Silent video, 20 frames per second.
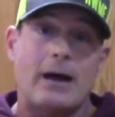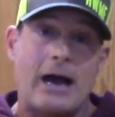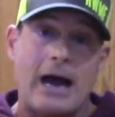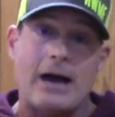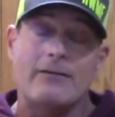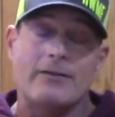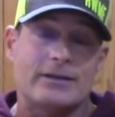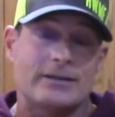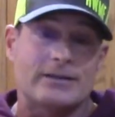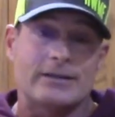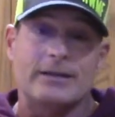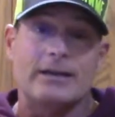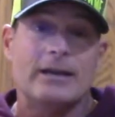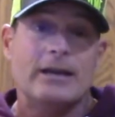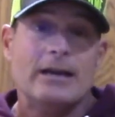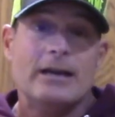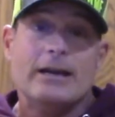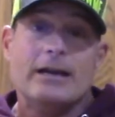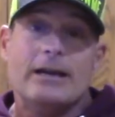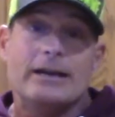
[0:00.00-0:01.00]
Obviously,
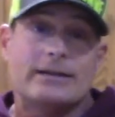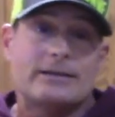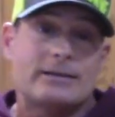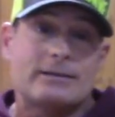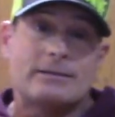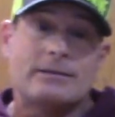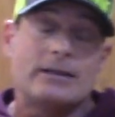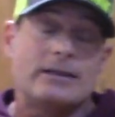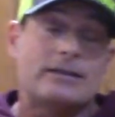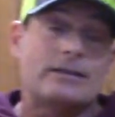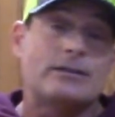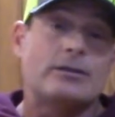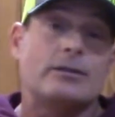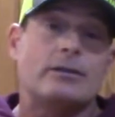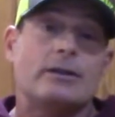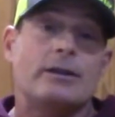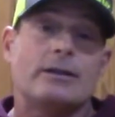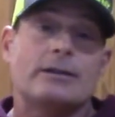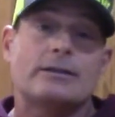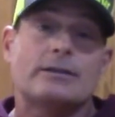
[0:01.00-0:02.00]

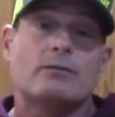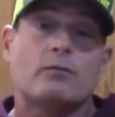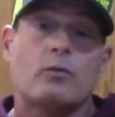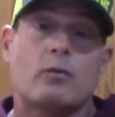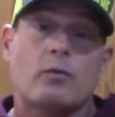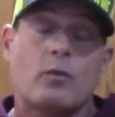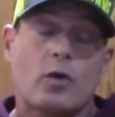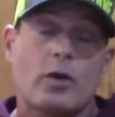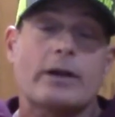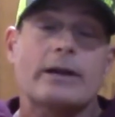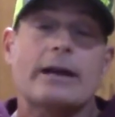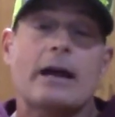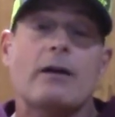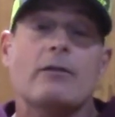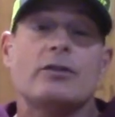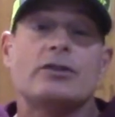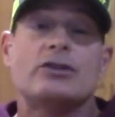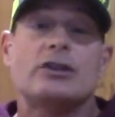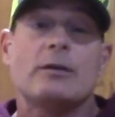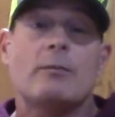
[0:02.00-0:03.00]
it's working
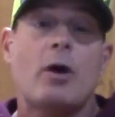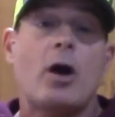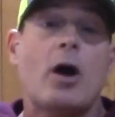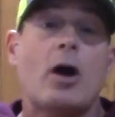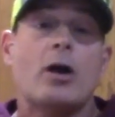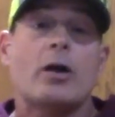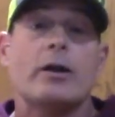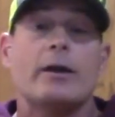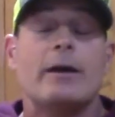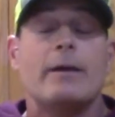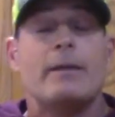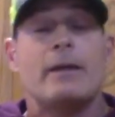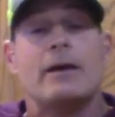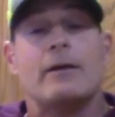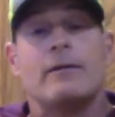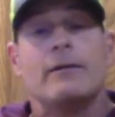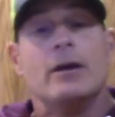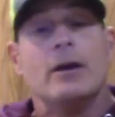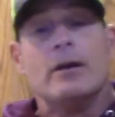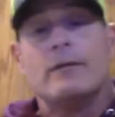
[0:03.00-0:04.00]
out in the gym hard and
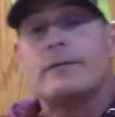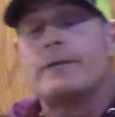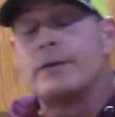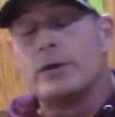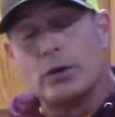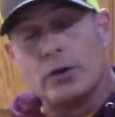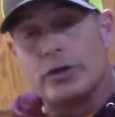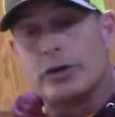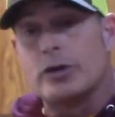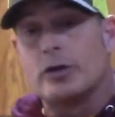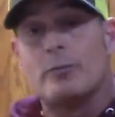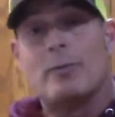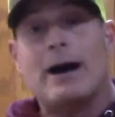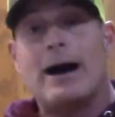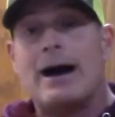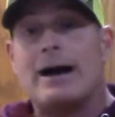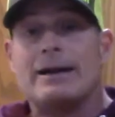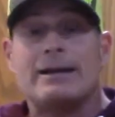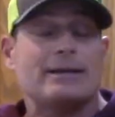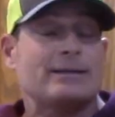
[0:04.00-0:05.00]
then fueling your
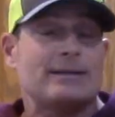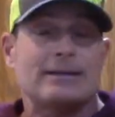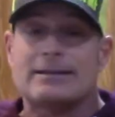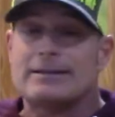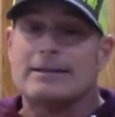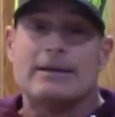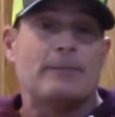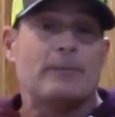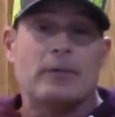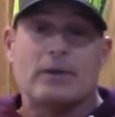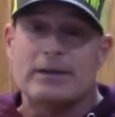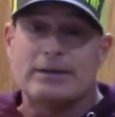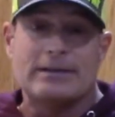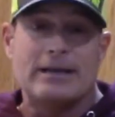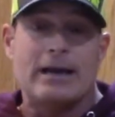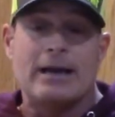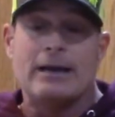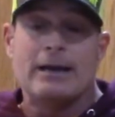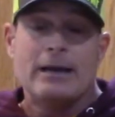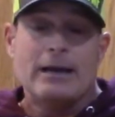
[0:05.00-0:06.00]
body. It's as simple as
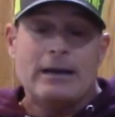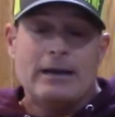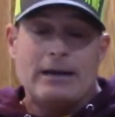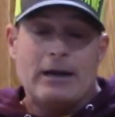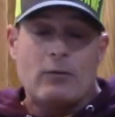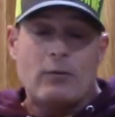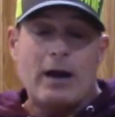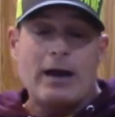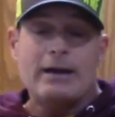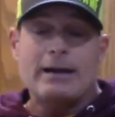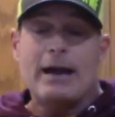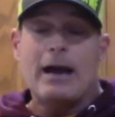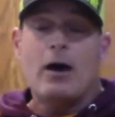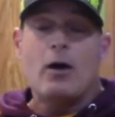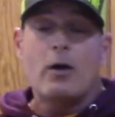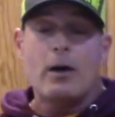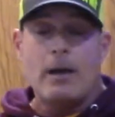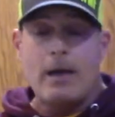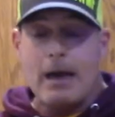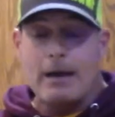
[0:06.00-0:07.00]
that. Now, right
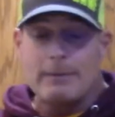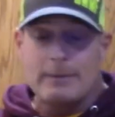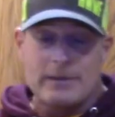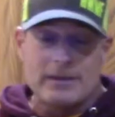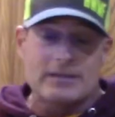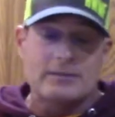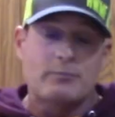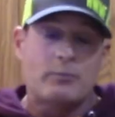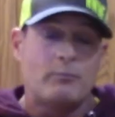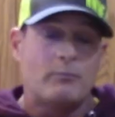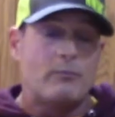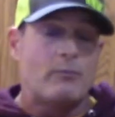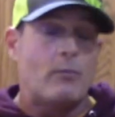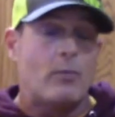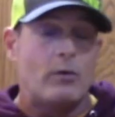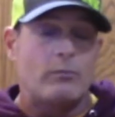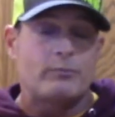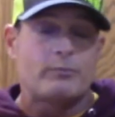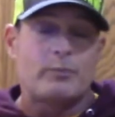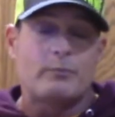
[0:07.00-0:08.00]
now at this
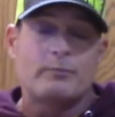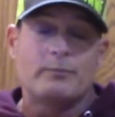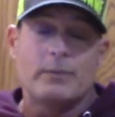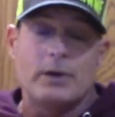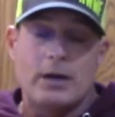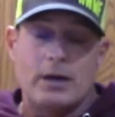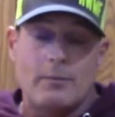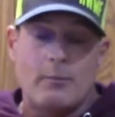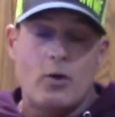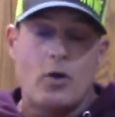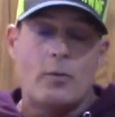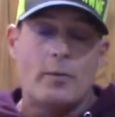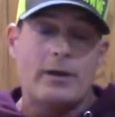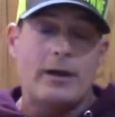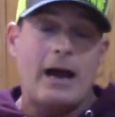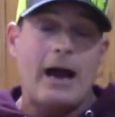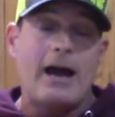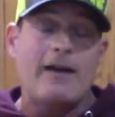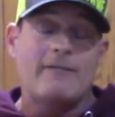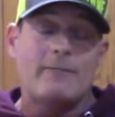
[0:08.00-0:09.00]
moment,
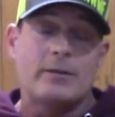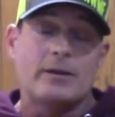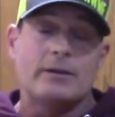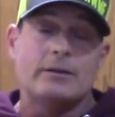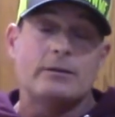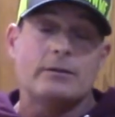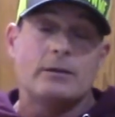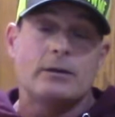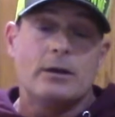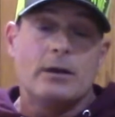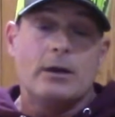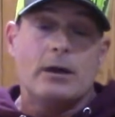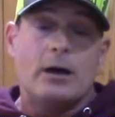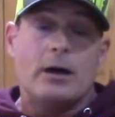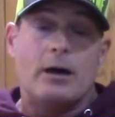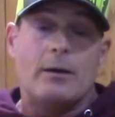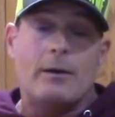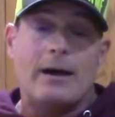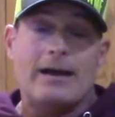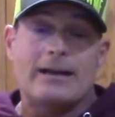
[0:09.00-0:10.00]
I've been
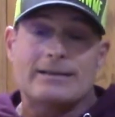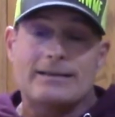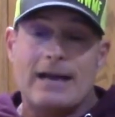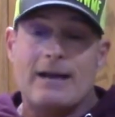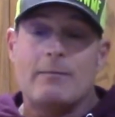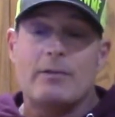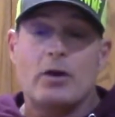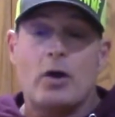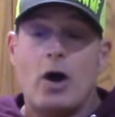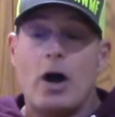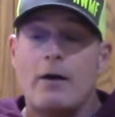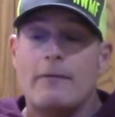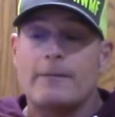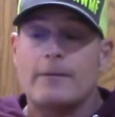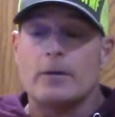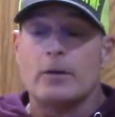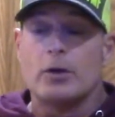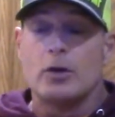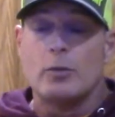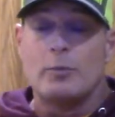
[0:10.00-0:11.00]
like I said, I've been off
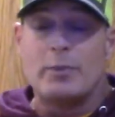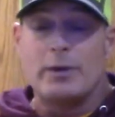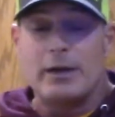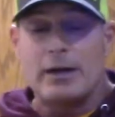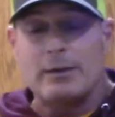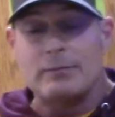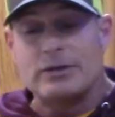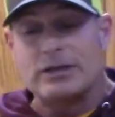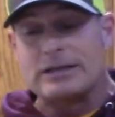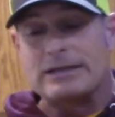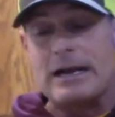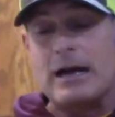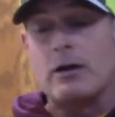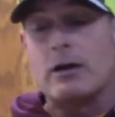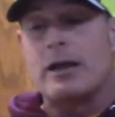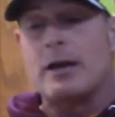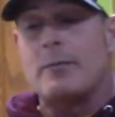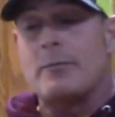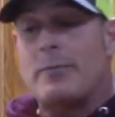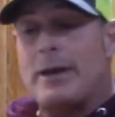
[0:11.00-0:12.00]
for a little bit. I'm just
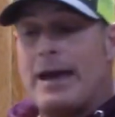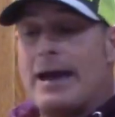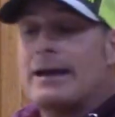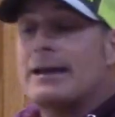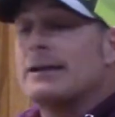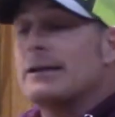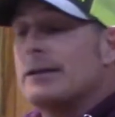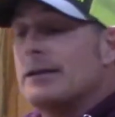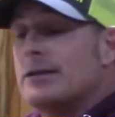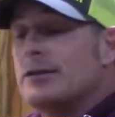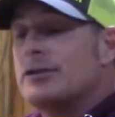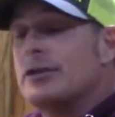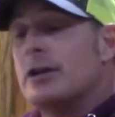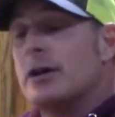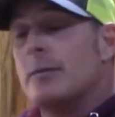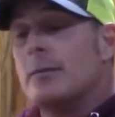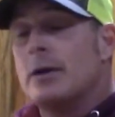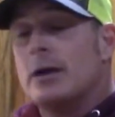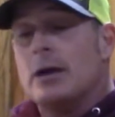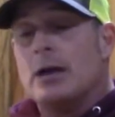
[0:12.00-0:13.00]
now getting back into the
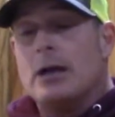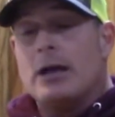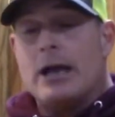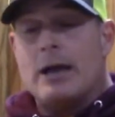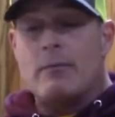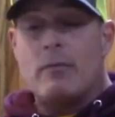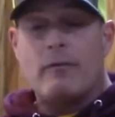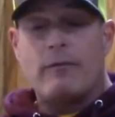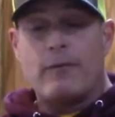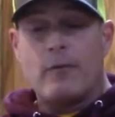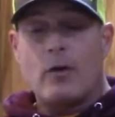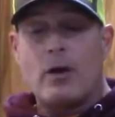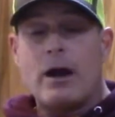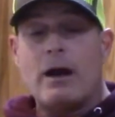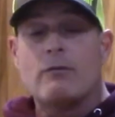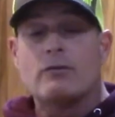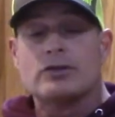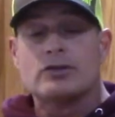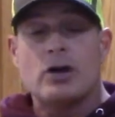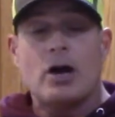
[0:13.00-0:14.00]
gym. And before
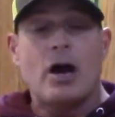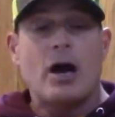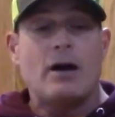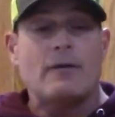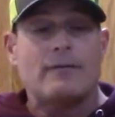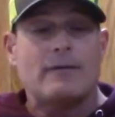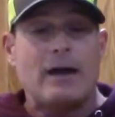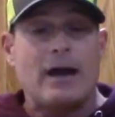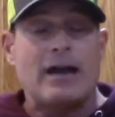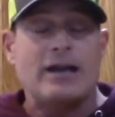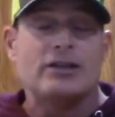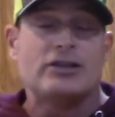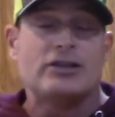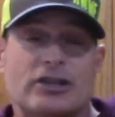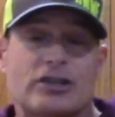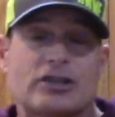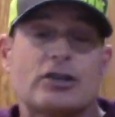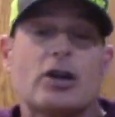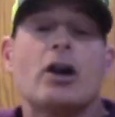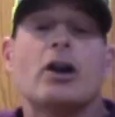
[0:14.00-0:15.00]
I was off, I had
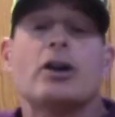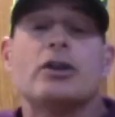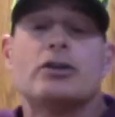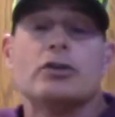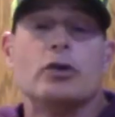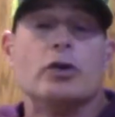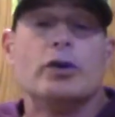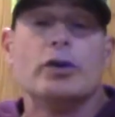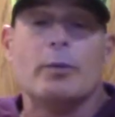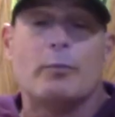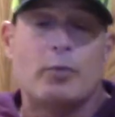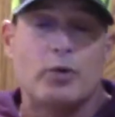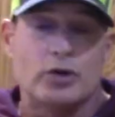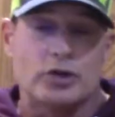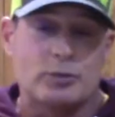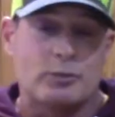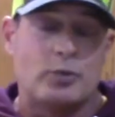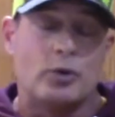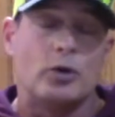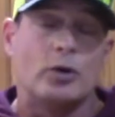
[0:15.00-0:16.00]
started doing the
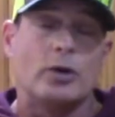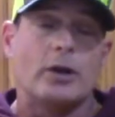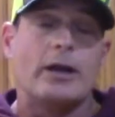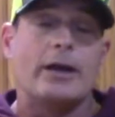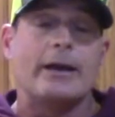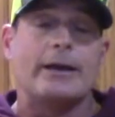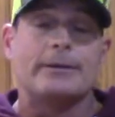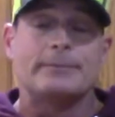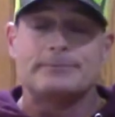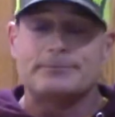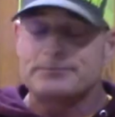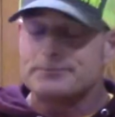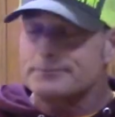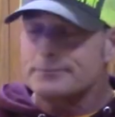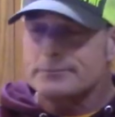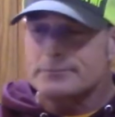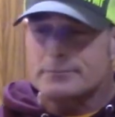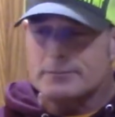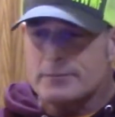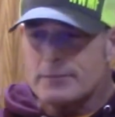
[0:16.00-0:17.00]
push-pull leg.
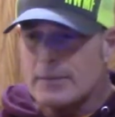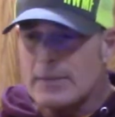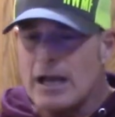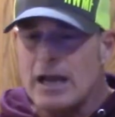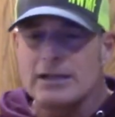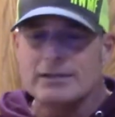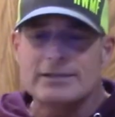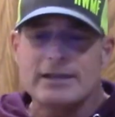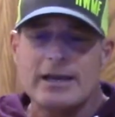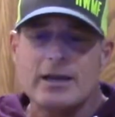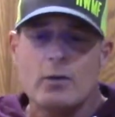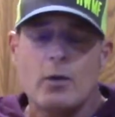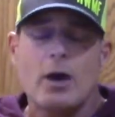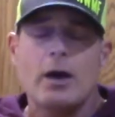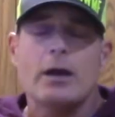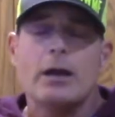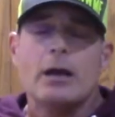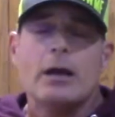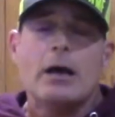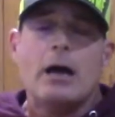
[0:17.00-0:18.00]
I'll tell you
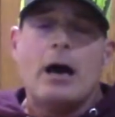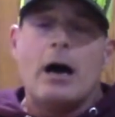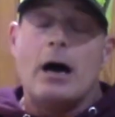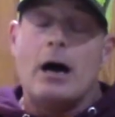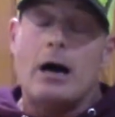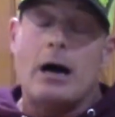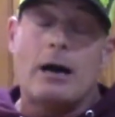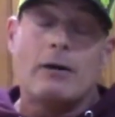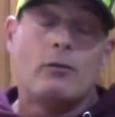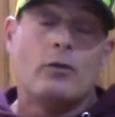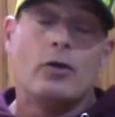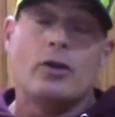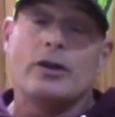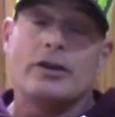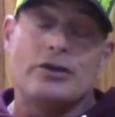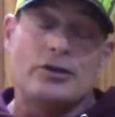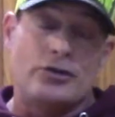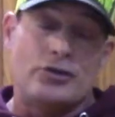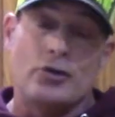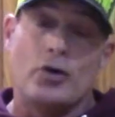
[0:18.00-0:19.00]
what, I
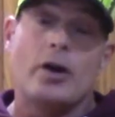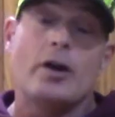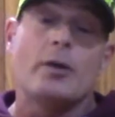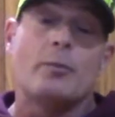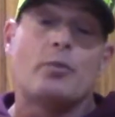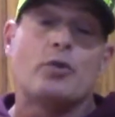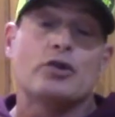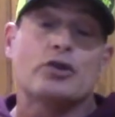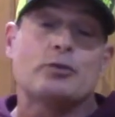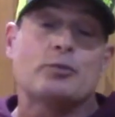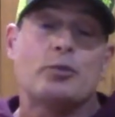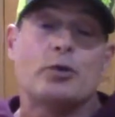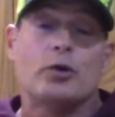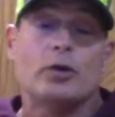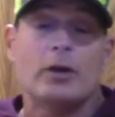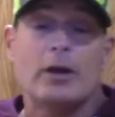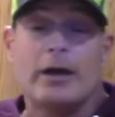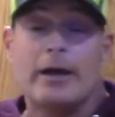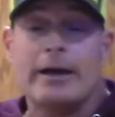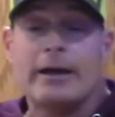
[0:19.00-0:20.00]
really enjoy the
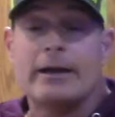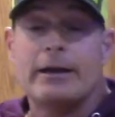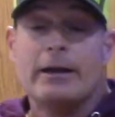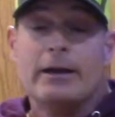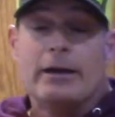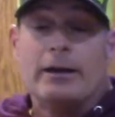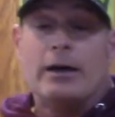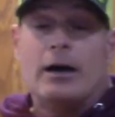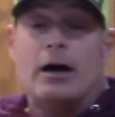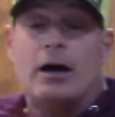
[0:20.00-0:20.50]
push-pull leg.